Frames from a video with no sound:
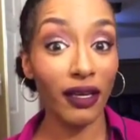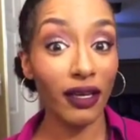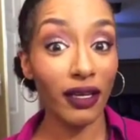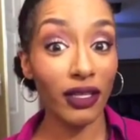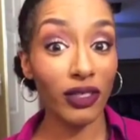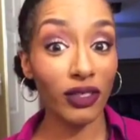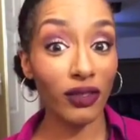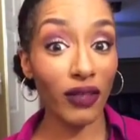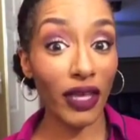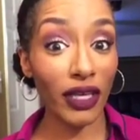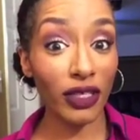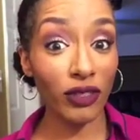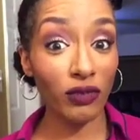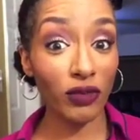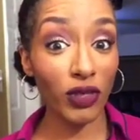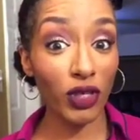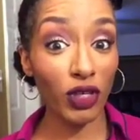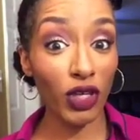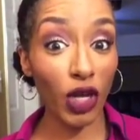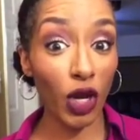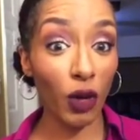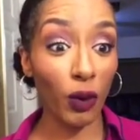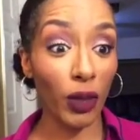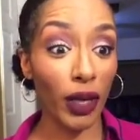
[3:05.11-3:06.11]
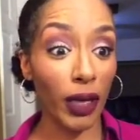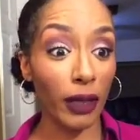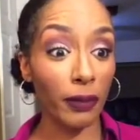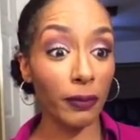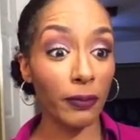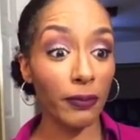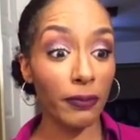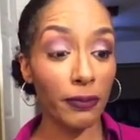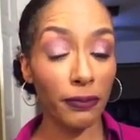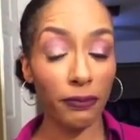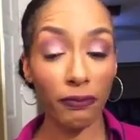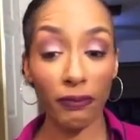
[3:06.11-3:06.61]
So that's when you go in
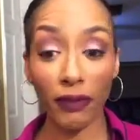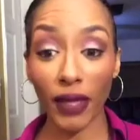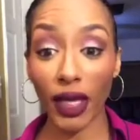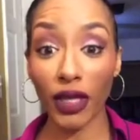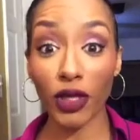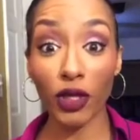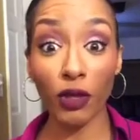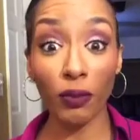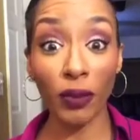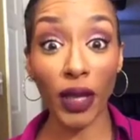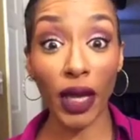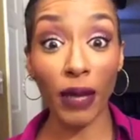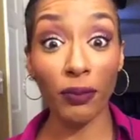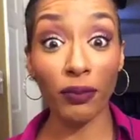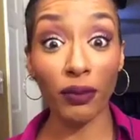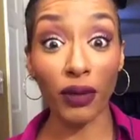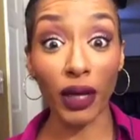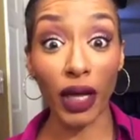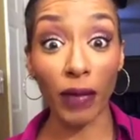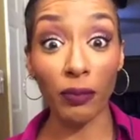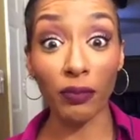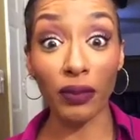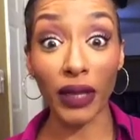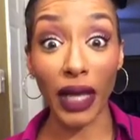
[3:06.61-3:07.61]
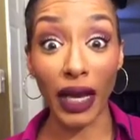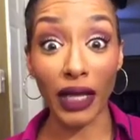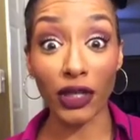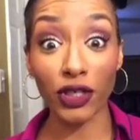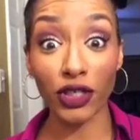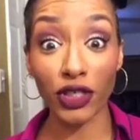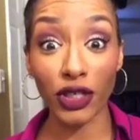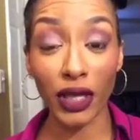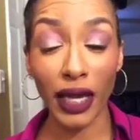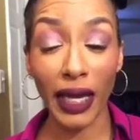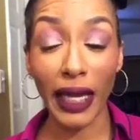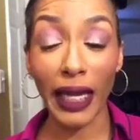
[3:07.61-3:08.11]
and you apply
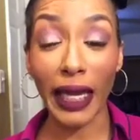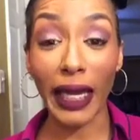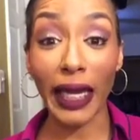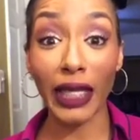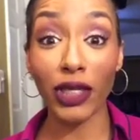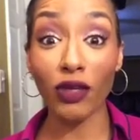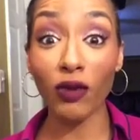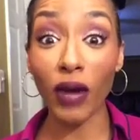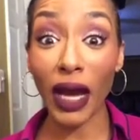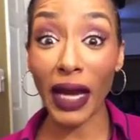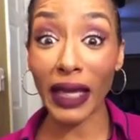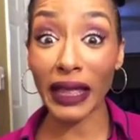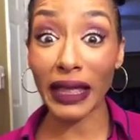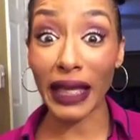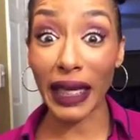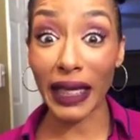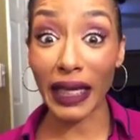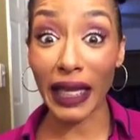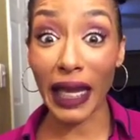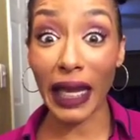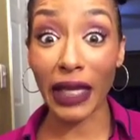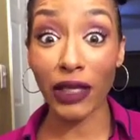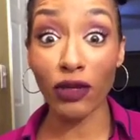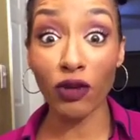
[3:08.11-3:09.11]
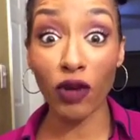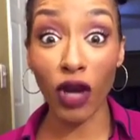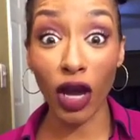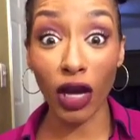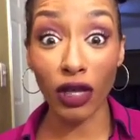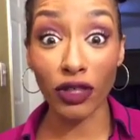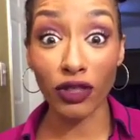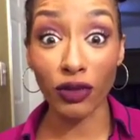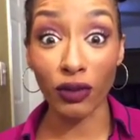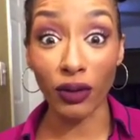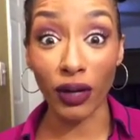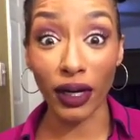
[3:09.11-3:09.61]
blush and you highlight and you
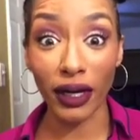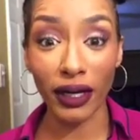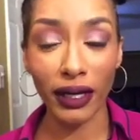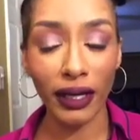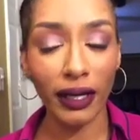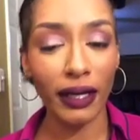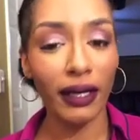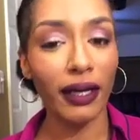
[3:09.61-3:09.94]
contour.